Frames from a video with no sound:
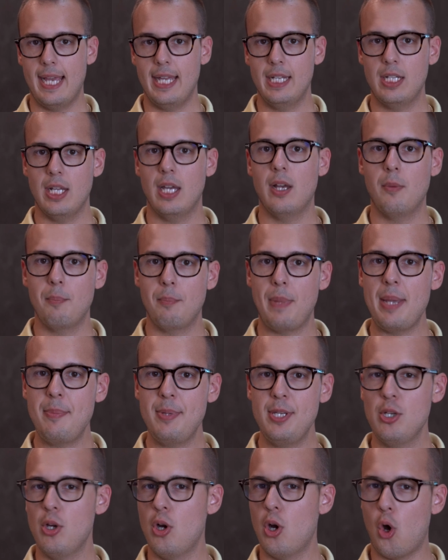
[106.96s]
And
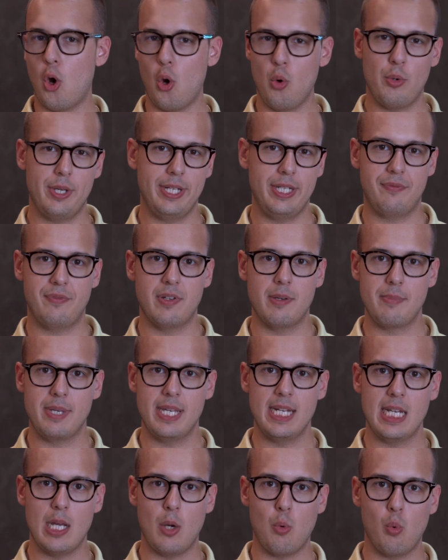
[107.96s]
maybe you're already
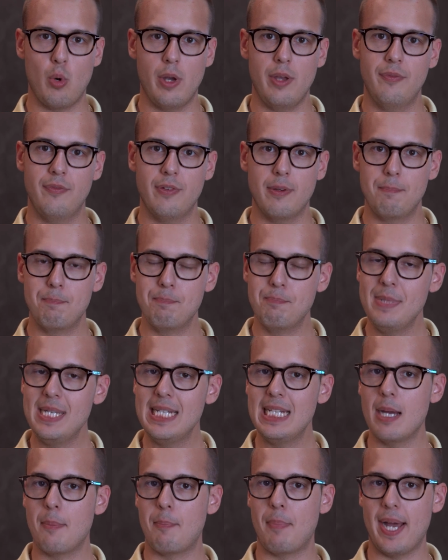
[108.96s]
familiar with
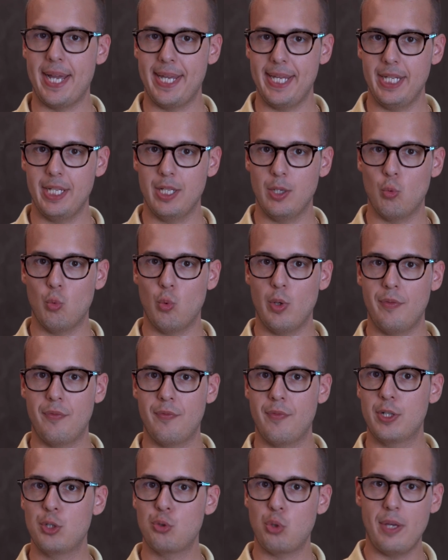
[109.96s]
media buying,
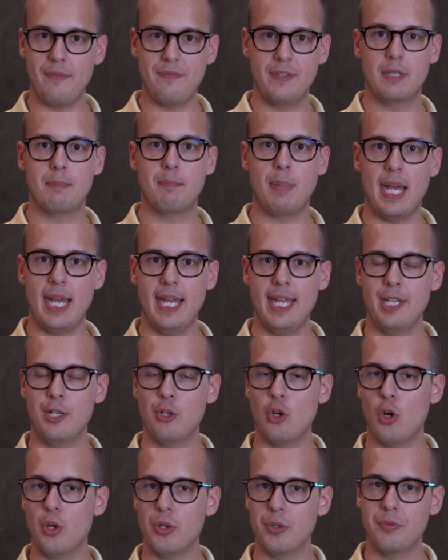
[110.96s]
with traffic buying
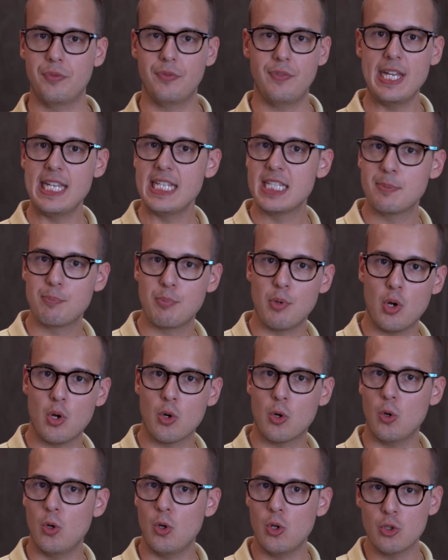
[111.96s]
on
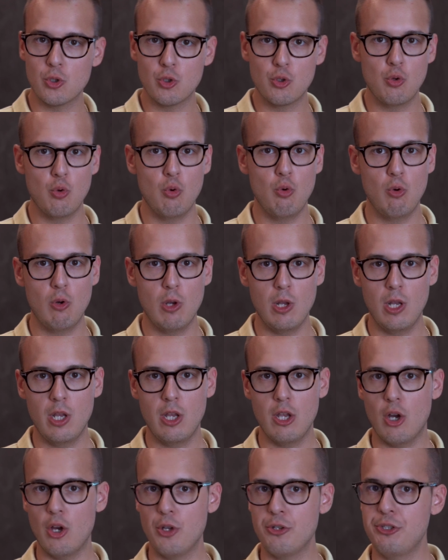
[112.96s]
Facebook, on
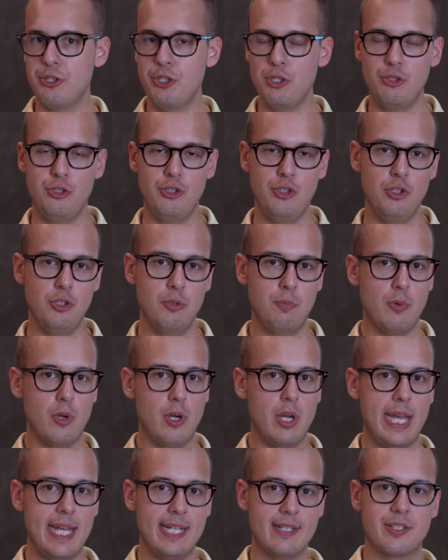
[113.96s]
Google, on YouTube,
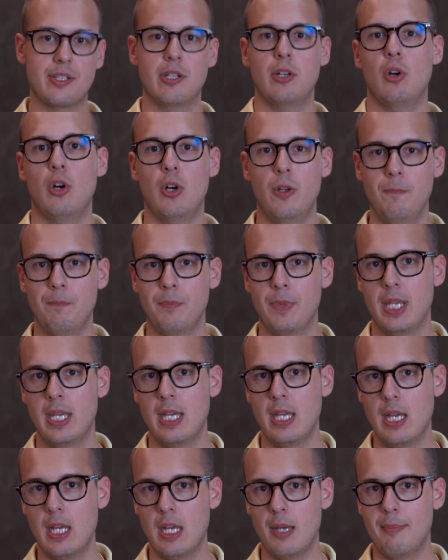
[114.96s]
and so on.
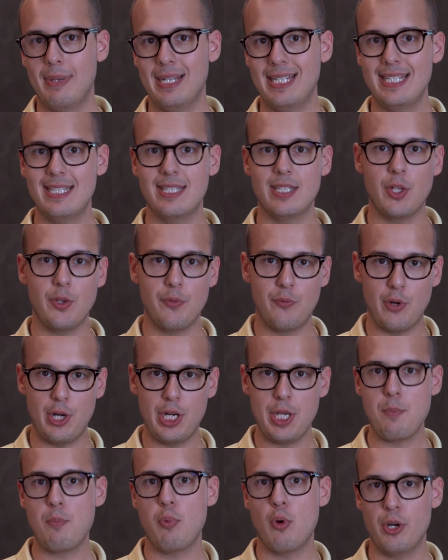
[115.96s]
But it's
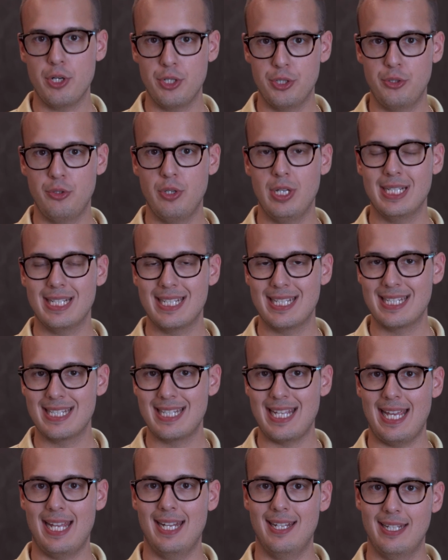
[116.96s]
very important to
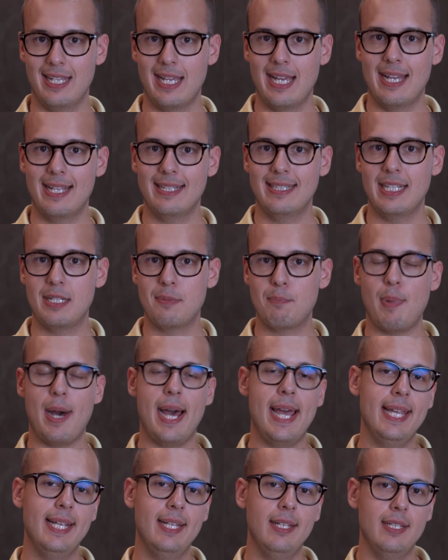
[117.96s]
understand that
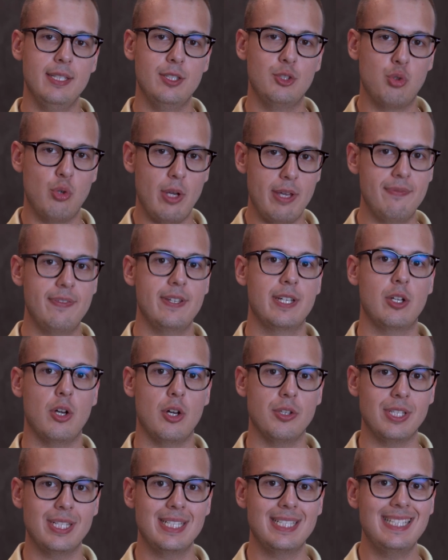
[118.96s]
buying traffic
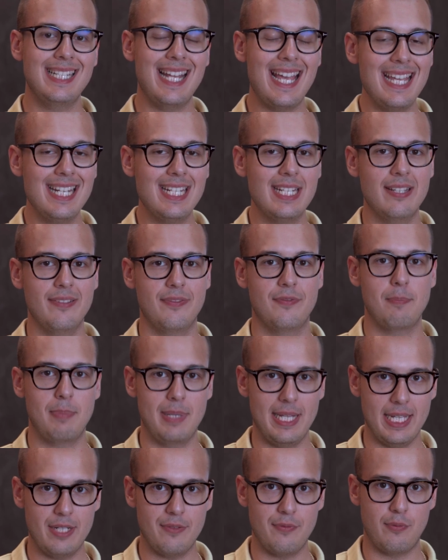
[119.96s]
on a native
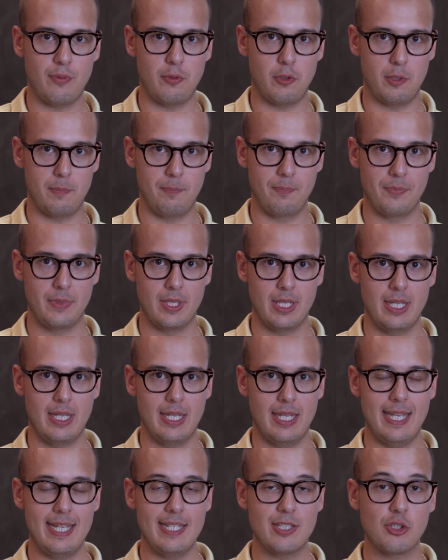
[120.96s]
platform
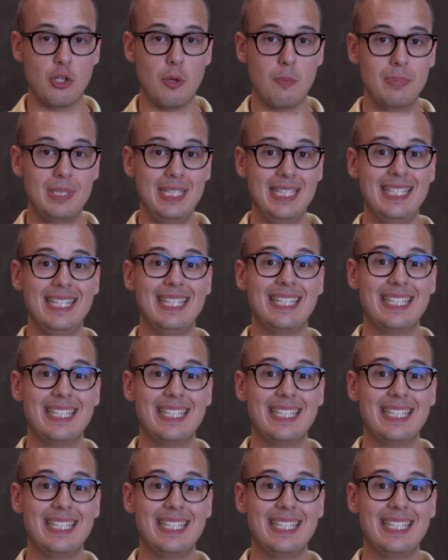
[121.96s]
is completely